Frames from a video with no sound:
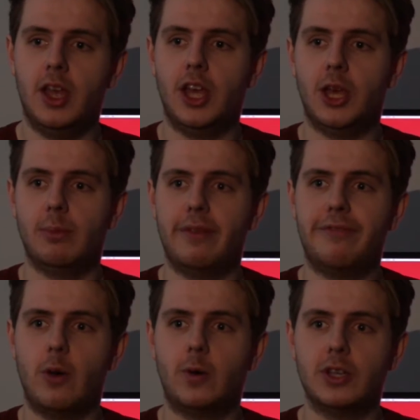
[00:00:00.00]
It
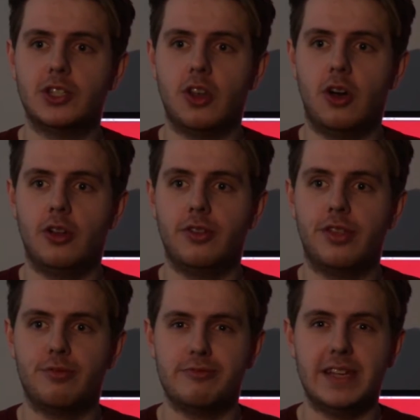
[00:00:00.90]
focused on
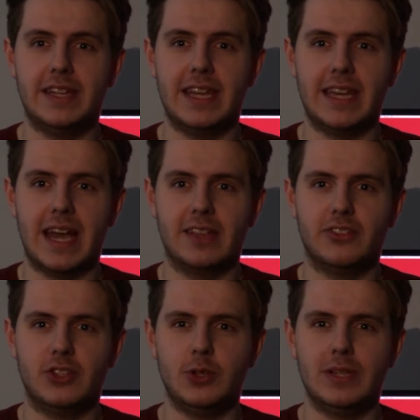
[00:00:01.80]
3D
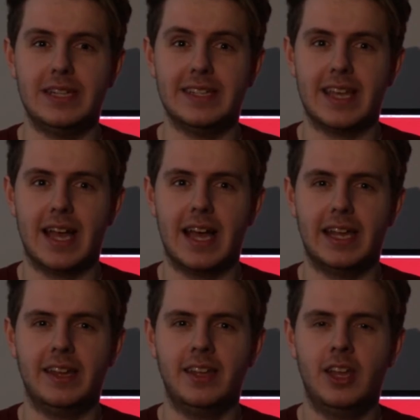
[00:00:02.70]
and 2D design,